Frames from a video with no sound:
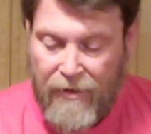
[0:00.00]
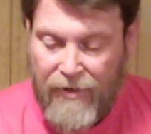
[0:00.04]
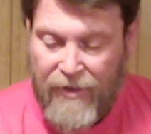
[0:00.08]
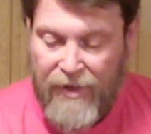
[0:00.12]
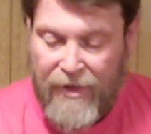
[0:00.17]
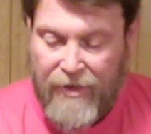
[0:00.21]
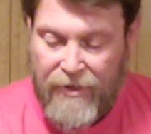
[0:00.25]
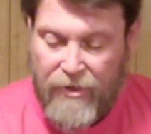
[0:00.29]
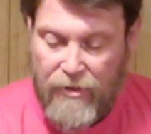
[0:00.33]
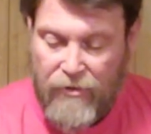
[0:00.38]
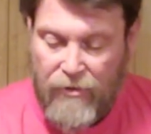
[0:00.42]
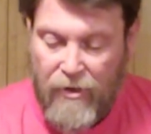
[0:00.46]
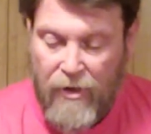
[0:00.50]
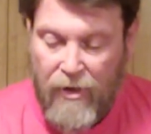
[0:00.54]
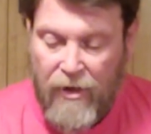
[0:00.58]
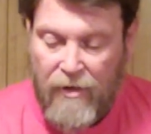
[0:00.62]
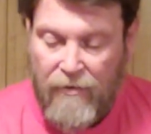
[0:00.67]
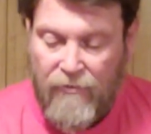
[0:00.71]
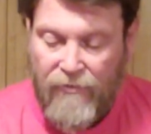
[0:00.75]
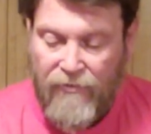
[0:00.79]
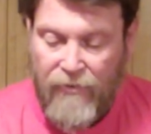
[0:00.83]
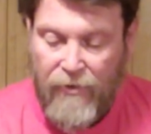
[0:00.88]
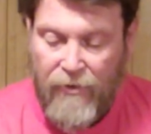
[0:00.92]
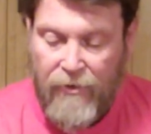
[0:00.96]
thank you,
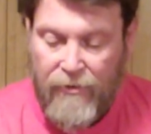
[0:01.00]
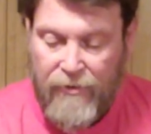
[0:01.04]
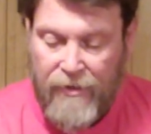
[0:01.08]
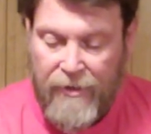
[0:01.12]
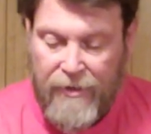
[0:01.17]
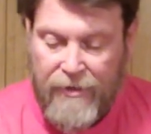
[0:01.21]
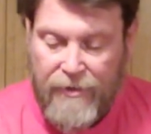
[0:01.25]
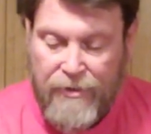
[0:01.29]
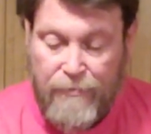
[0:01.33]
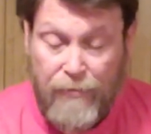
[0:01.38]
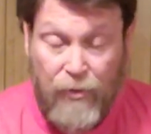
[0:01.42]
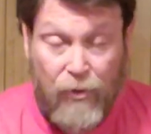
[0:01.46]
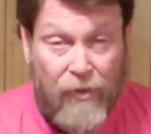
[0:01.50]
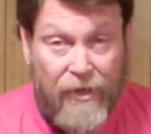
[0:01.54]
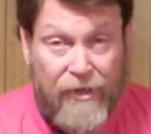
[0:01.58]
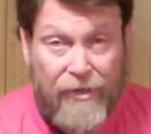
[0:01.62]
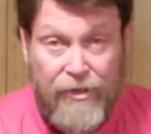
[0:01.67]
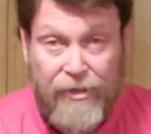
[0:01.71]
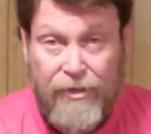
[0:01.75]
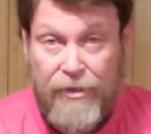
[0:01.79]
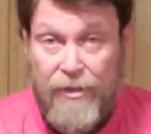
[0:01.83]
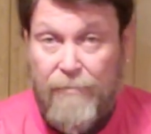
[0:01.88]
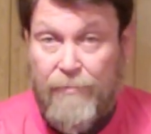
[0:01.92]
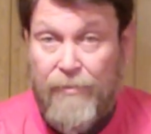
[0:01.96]
Jan, for the
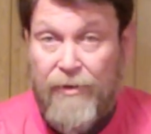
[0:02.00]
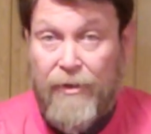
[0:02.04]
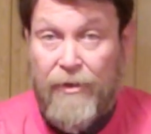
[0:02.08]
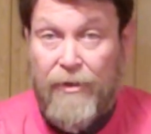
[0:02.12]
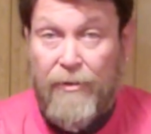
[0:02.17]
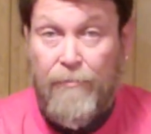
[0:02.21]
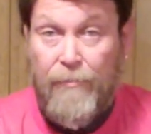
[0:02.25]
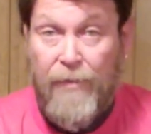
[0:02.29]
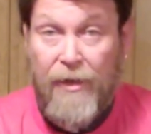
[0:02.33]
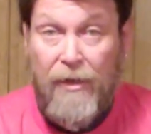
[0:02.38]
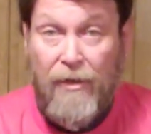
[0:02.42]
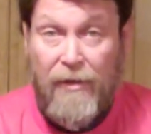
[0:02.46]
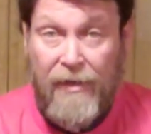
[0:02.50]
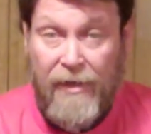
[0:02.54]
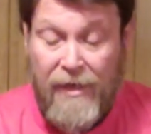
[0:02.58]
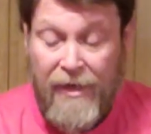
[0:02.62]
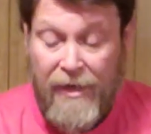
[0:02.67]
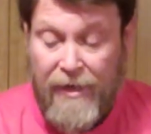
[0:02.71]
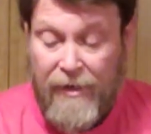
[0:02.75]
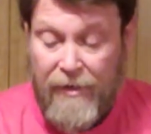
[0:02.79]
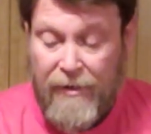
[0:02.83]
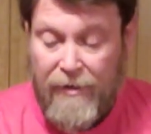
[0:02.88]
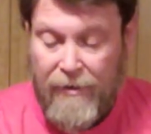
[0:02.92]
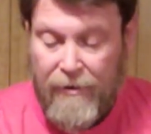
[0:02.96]
inspiration to build a belt
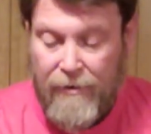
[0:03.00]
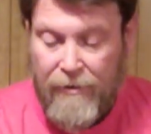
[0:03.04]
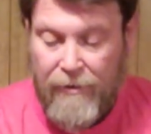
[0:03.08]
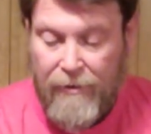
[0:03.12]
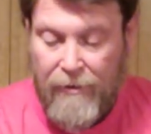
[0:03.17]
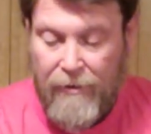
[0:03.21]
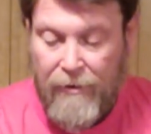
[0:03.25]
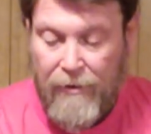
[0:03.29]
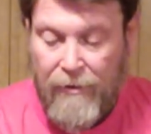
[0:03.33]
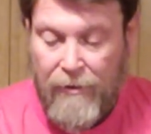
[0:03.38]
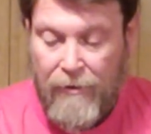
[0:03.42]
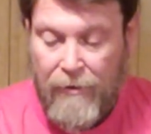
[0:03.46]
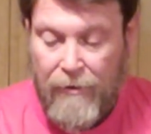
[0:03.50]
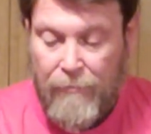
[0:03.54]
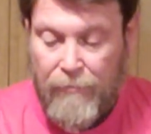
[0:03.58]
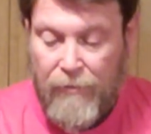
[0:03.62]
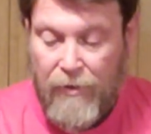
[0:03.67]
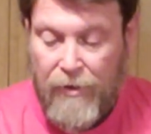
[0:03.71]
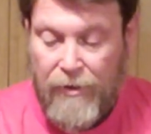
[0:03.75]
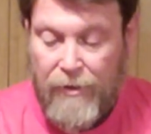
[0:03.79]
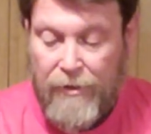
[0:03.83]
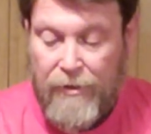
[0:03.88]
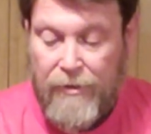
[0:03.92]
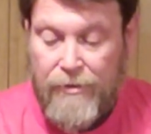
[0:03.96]
kit.
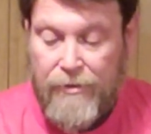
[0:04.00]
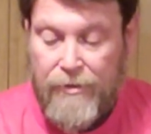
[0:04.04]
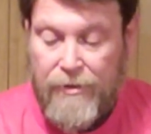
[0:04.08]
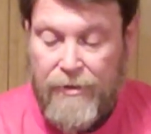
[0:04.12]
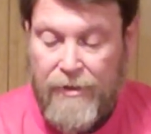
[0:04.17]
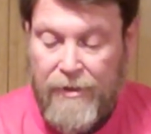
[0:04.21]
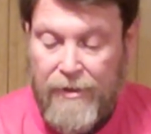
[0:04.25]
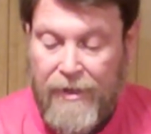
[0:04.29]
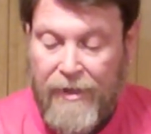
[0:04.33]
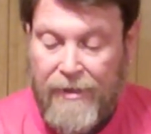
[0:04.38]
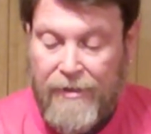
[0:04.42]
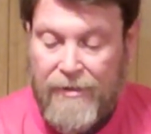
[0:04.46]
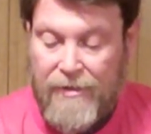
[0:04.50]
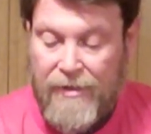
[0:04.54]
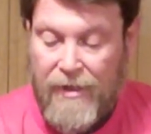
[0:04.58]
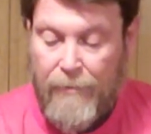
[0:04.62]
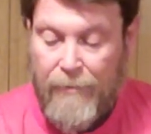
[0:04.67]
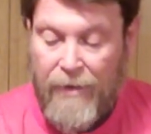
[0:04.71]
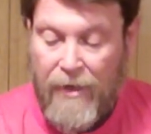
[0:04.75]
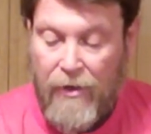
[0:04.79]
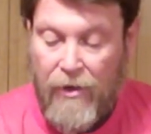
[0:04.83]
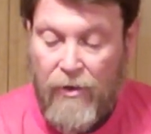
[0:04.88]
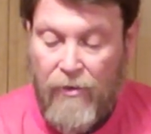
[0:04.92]
I'm going to use it the next time I